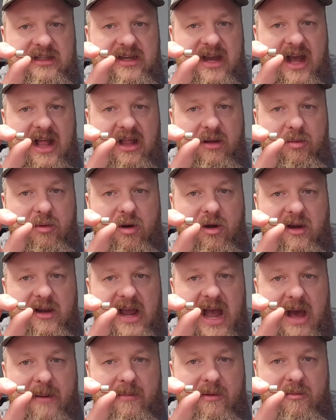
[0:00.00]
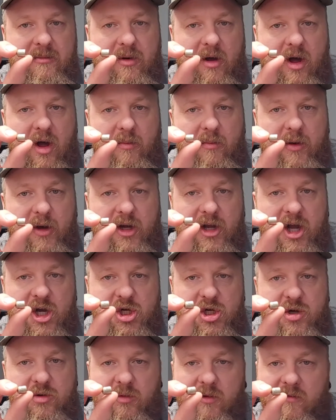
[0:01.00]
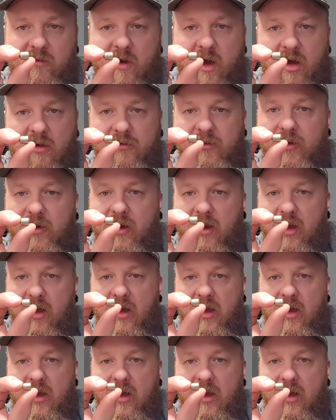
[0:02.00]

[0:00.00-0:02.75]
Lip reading: caliber cap and ball percussion revolver.